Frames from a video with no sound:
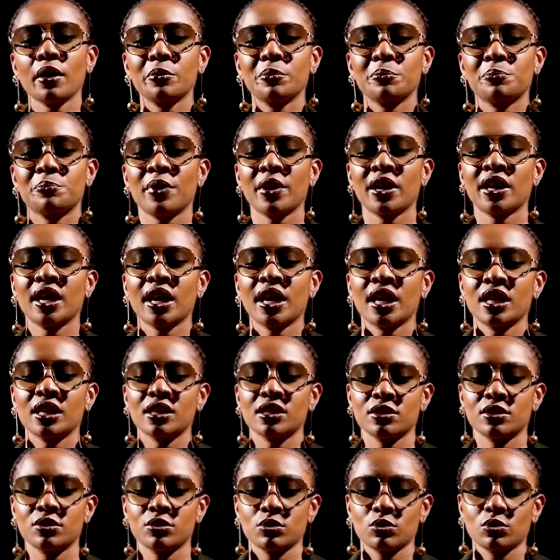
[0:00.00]
Mpeke
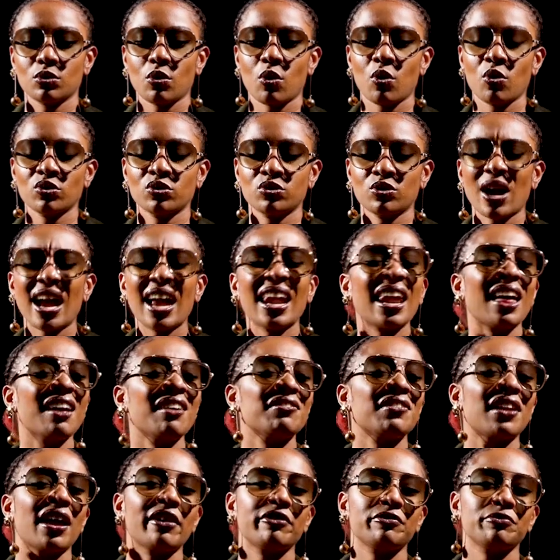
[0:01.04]
is also, I
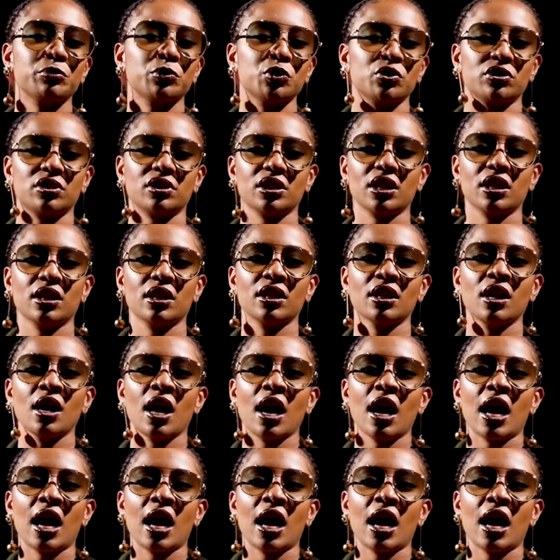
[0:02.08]
love music.